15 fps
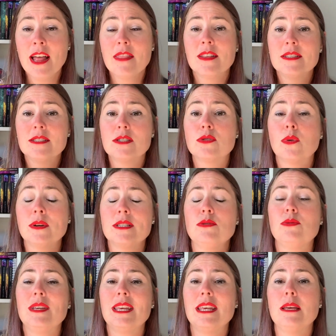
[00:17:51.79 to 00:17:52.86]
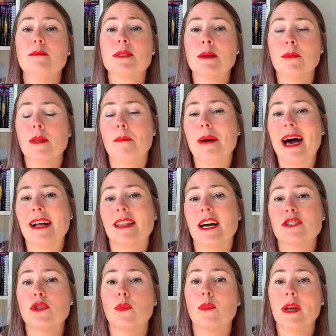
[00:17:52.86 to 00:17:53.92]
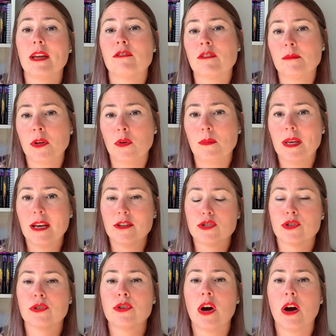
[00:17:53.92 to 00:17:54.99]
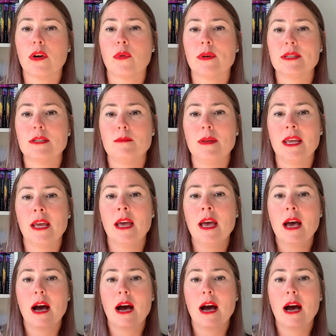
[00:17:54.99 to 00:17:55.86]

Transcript: This is going to keep some of the backlash away from you because you're not going to be